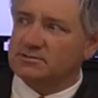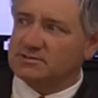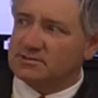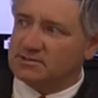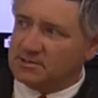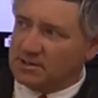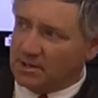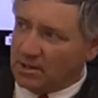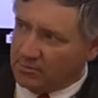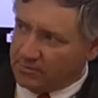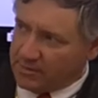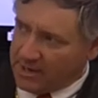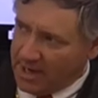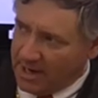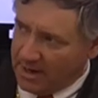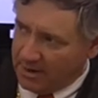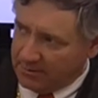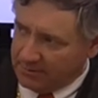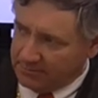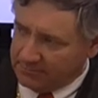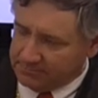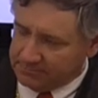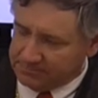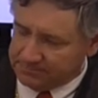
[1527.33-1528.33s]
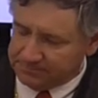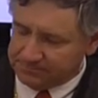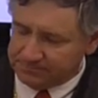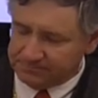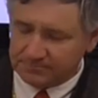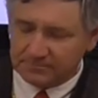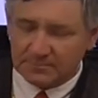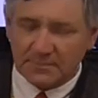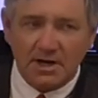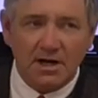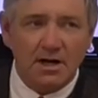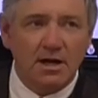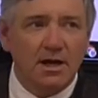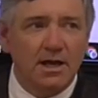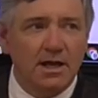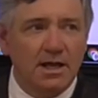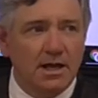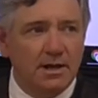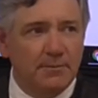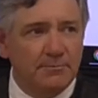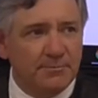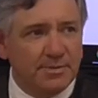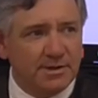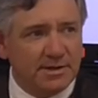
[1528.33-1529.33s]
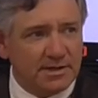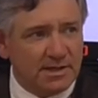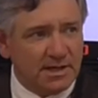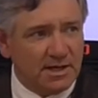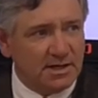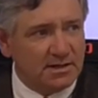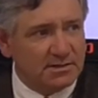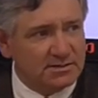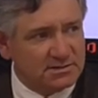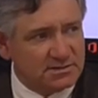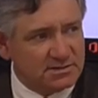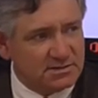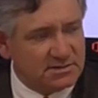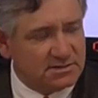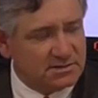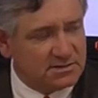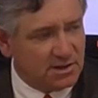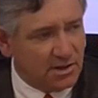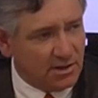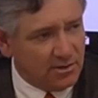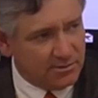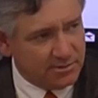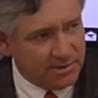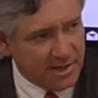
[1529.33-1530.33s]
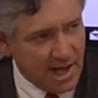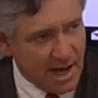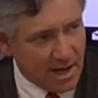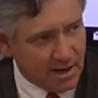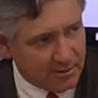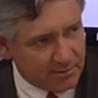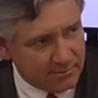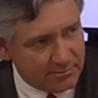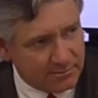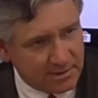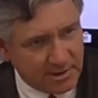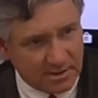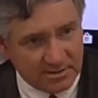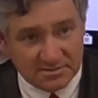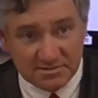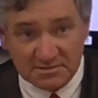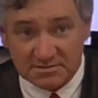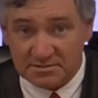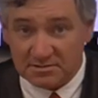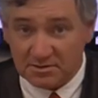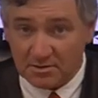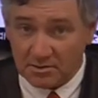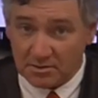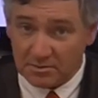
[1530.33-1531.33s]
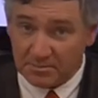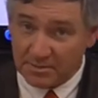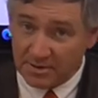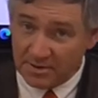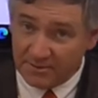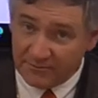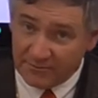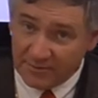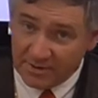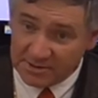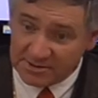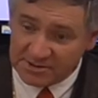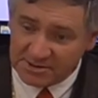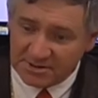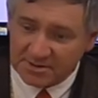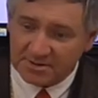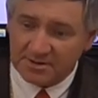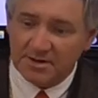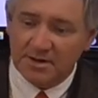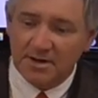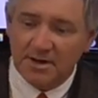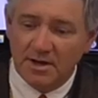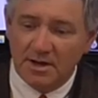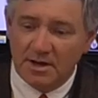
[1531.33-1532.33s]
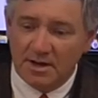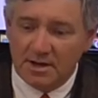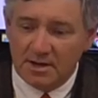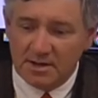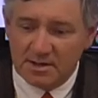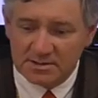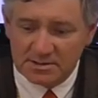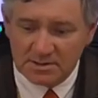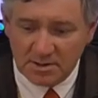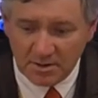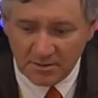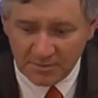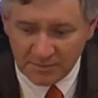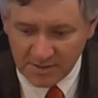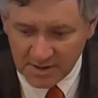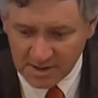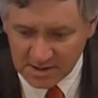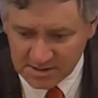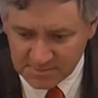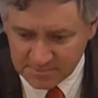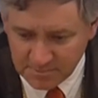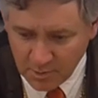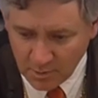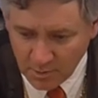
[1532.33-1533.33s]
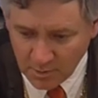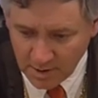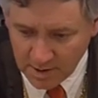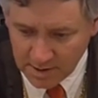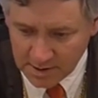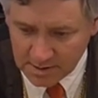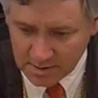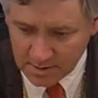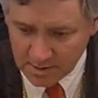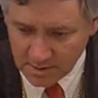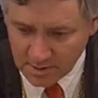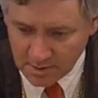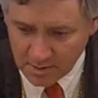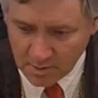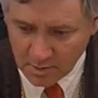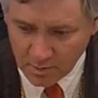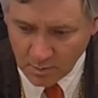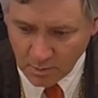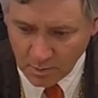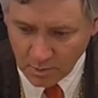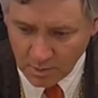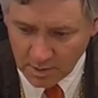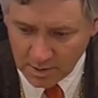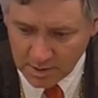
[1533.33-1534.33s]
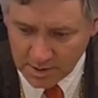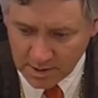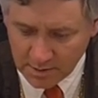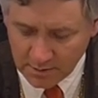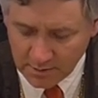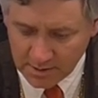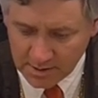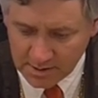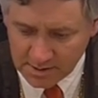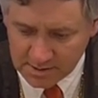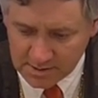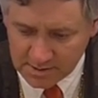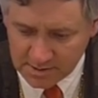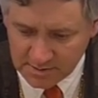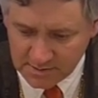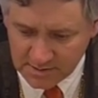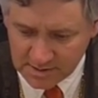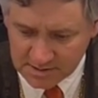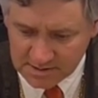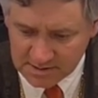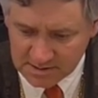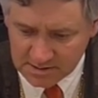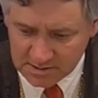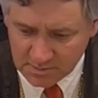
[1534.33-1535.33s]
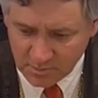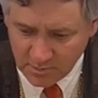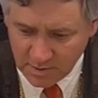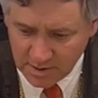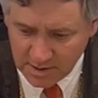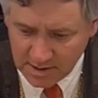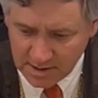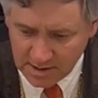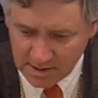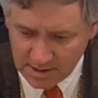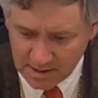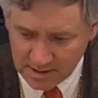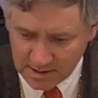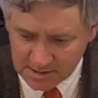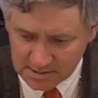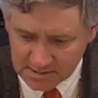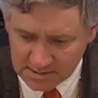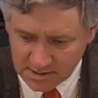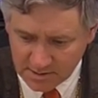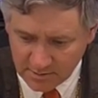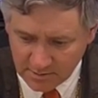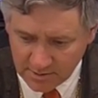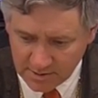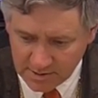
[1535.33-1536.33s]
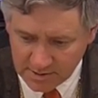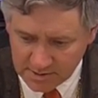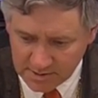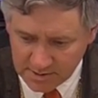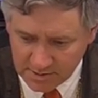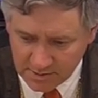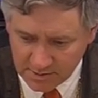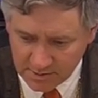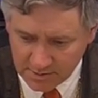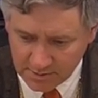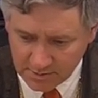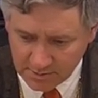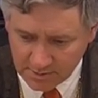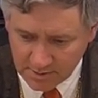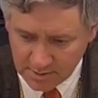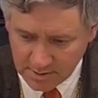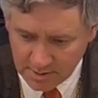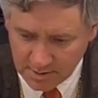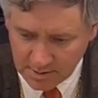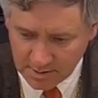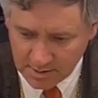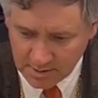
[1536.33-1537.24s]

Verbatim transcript: Slow down. It begins to slow down because there's a little bit of friction. So at this point, we're going, to, this is when it is going to